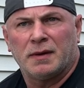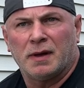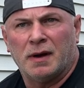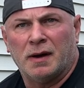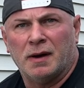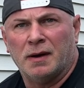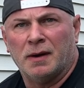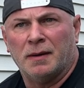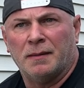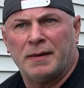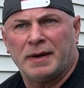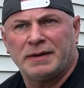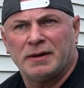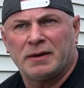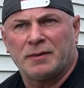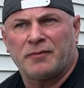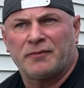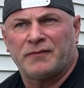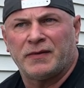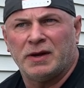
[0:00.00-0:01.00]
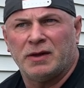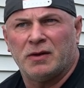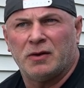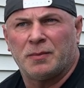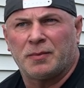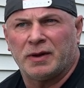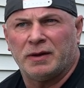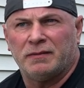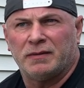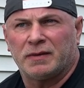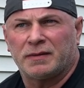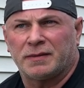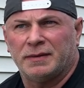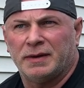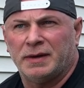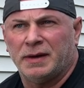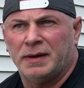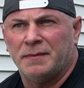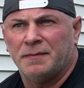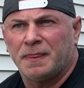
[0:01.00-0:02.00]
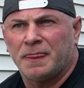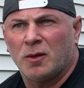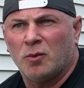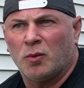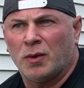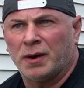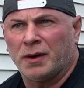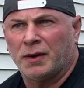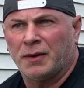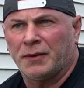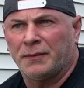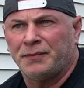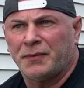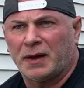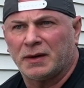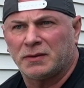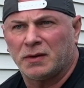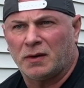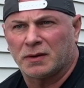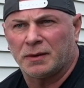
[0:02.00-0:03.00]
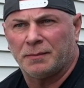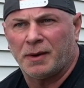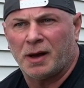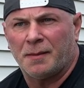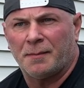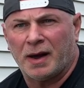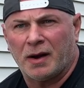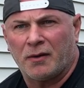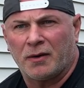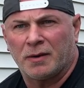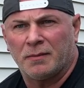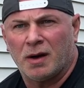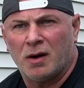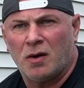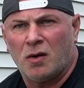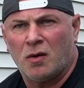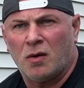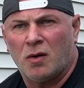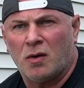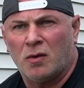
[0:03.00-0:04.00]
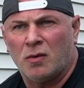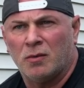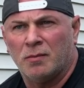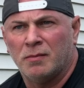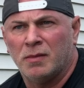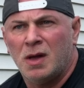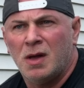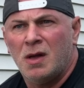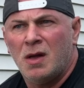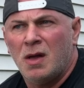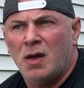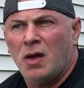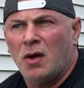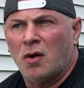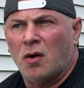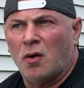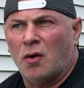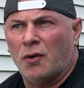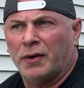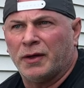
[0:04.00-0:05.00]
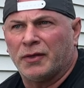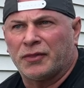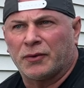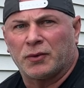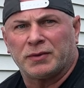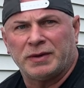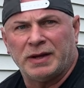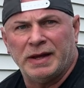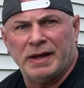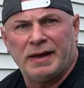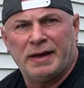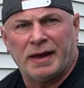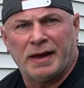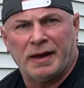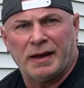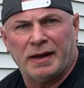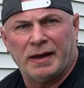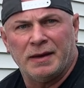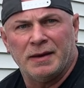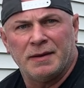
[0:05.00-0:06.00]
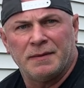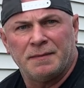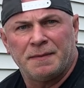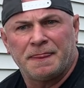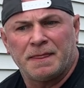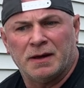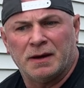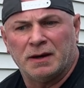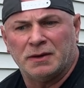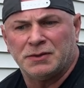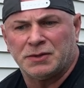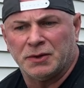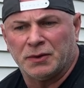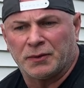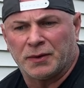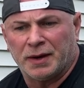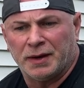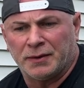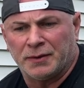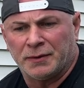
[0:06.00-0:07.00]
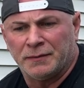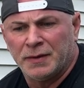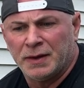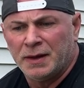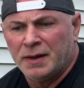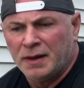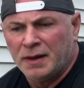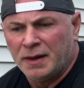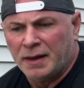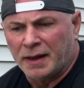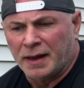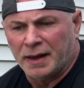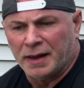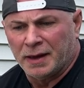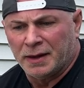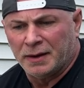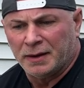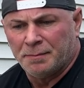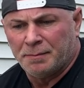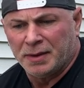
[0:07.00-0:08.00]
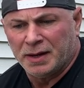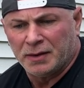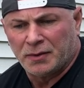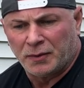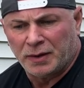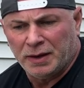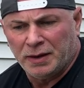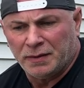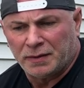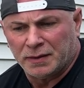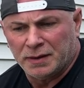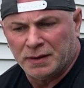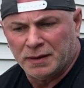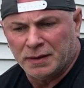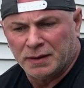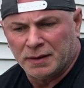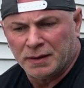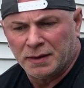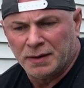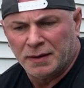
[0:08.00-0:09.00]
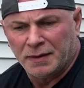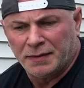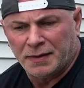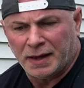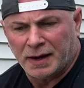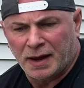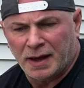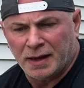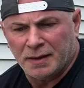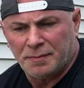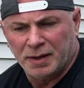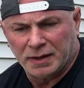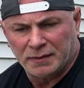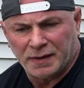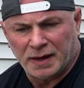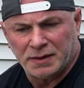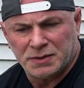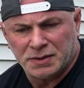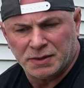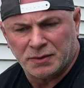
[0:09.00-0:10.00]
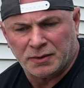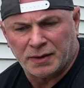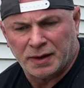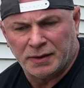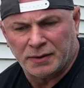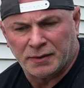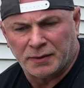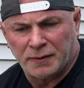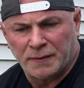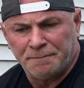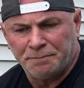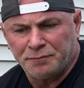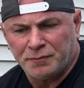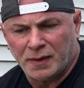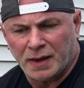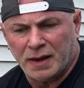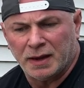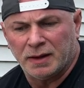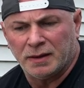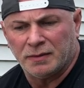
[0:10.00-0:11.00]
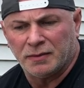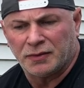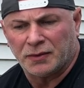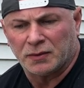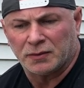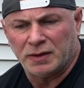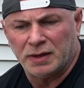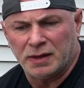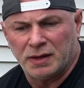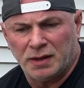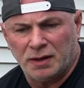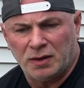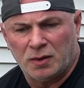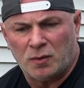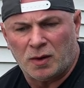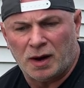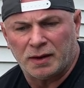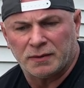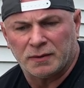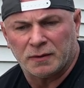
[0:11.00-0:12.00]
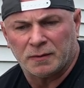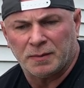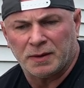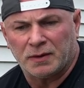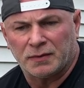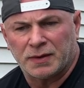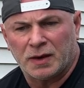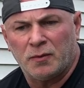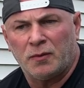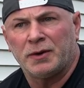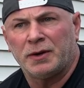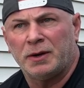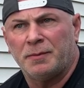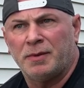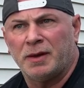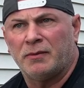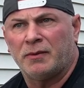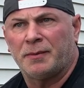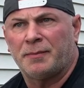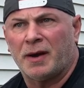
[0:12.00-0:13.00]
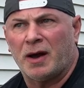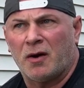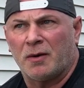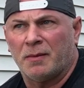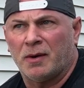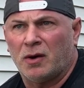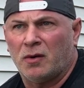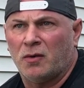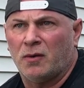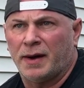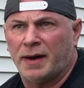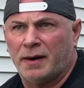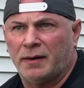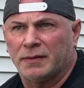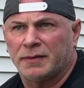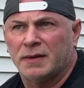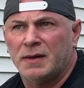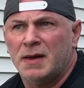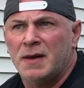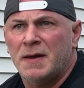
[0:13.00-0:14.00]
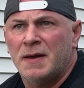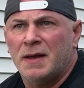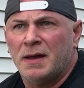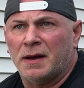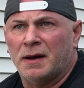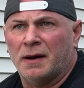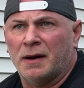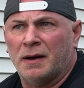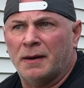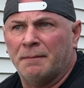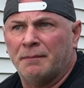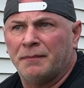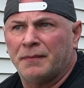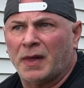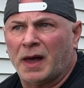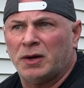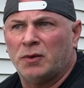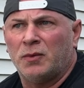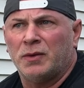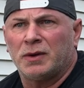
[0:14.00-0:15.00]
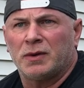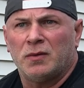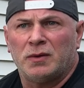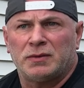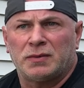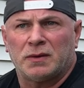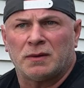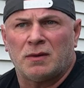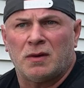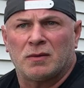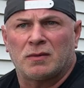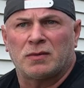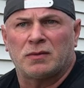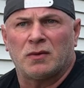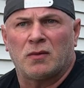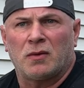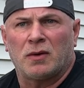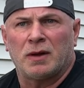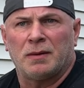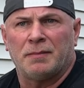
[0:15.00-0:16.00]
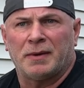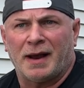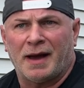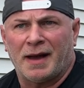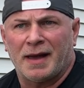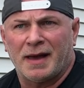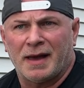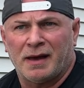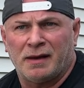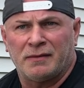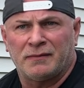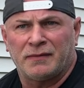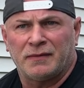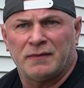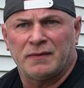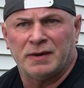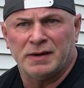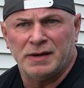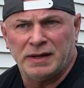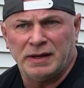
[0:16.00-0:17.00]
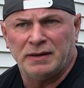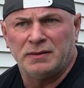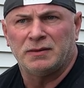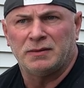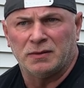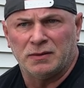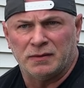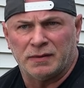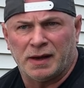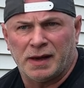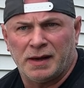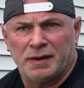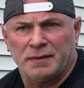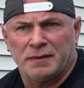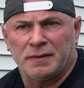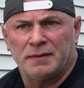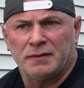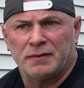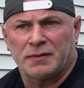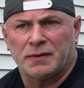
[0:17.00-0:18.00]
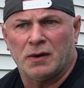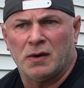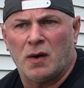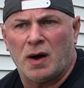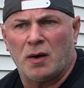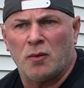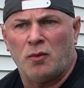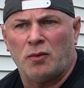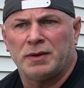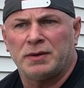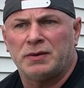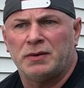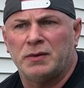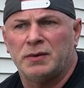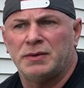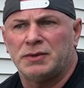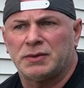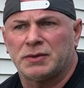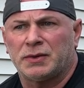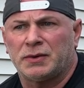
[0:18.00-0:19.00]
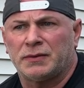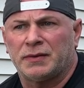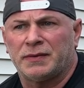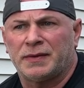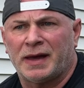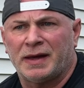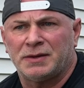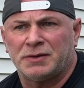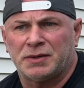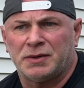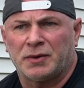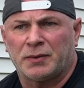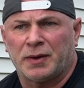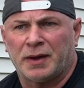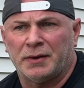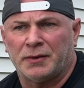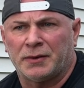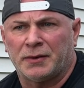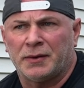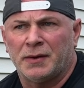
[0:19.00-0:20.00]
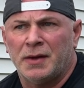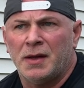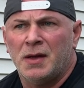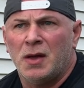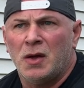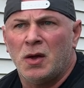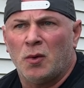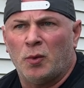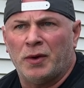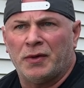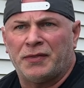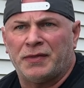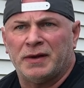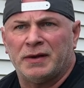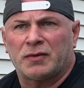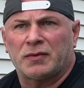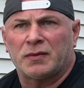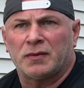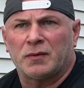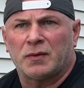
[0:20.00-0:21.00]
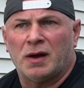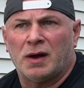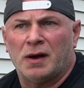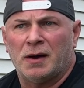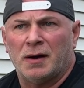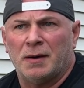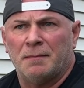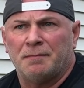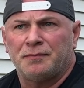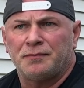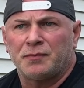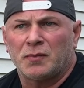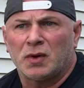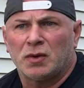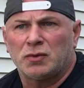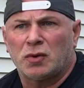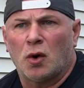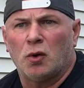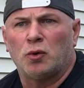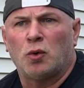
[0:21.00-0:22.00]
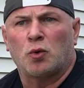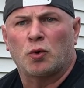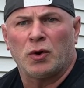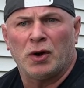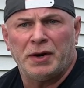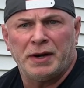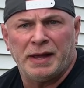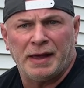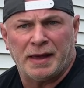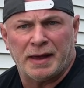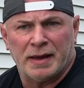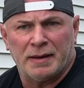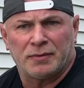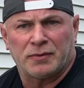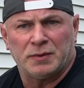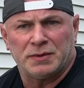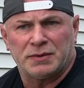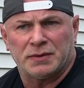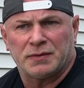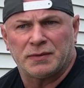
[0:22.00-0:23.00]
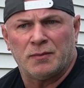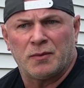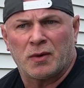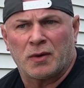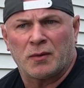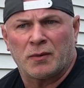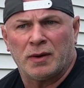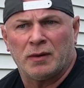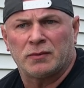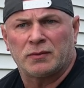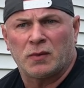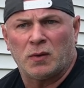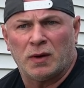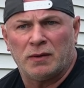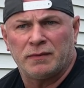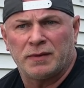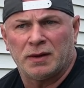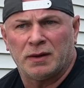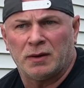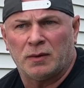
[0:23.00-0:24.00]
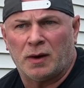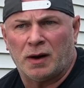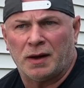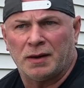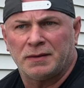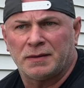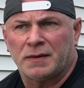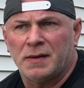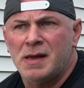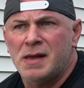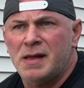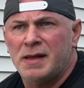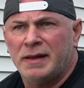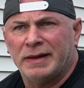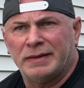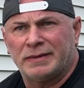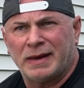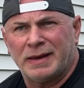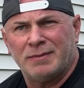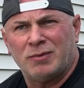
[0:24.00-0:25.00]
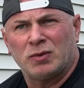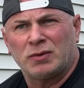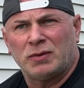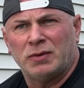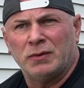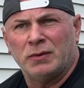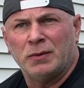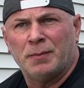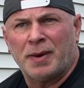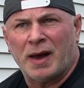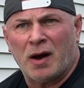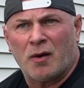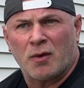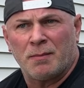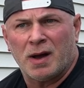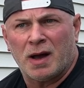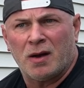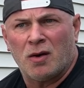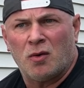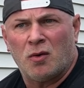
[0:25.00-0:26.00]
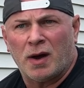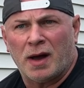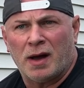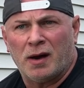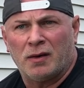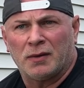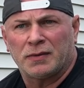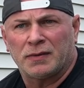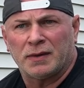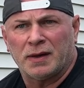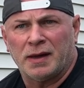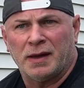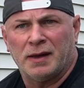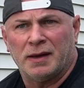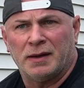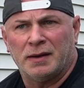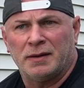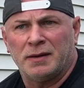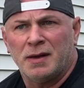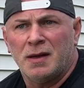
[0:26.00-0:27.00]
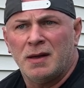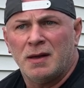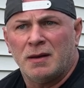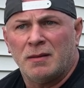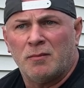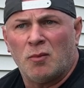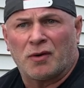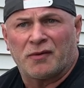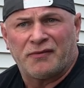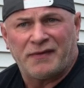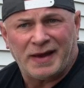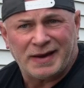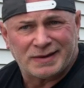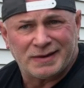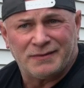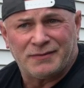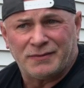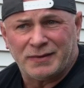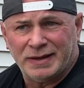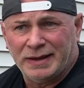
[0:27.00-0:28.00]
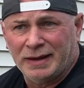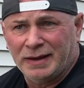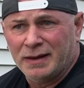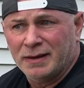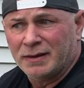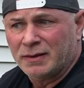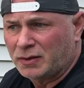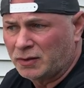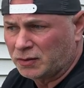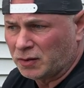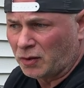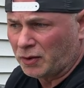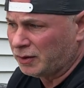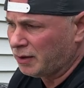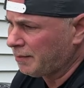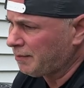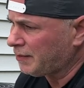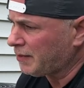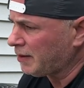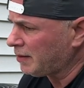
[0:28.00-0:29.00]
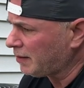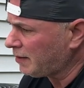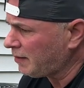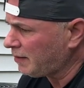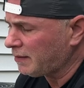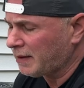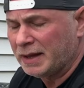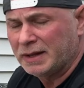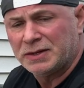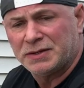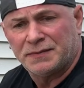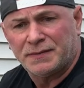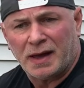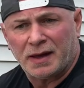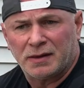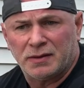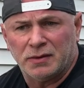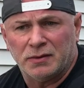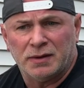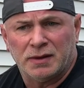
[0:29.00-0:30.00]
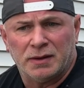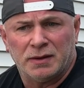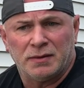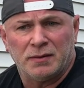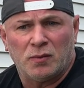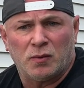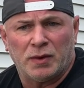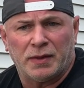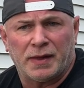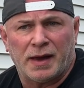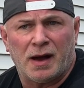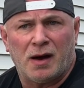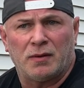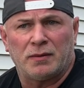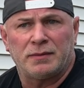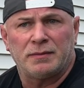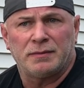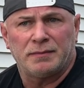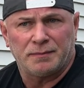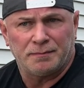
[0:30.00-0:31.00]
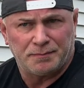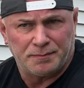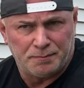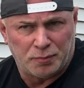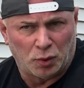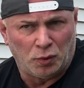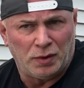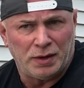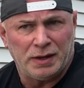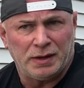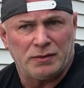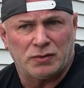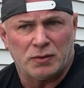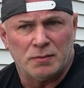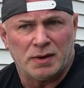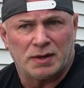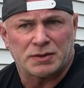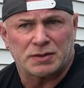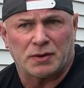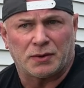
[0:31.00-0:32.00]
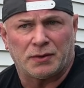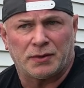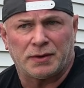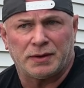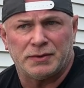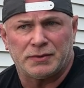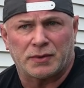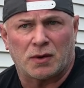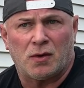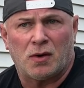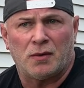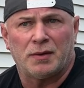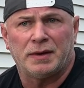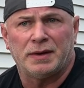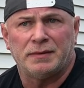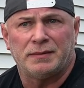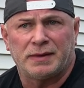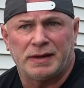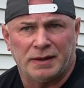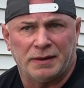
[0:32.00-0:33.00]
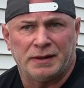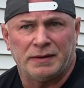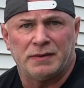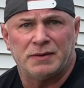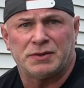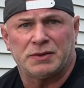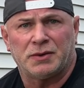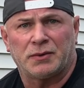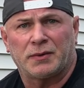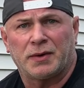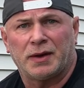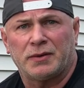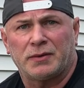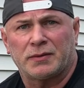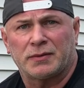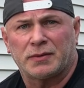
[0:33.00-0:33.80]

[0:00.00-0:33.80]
Um, I did a video previously where I talked about powering my whole home on a 13K uh, generator. And a big reason that I picked that generator and 13 kilowatts is because I wanted to be able to power my whole house. Um, I don't want to go into a long story, but I have a need to do that. So I wanted to ensure that that generator with its um, total running amps, which is somewhere around 12 kilowatts, was able to power my whole house and more effectively start up this HVAC unit without pulling too much current and drawing, killing the generator.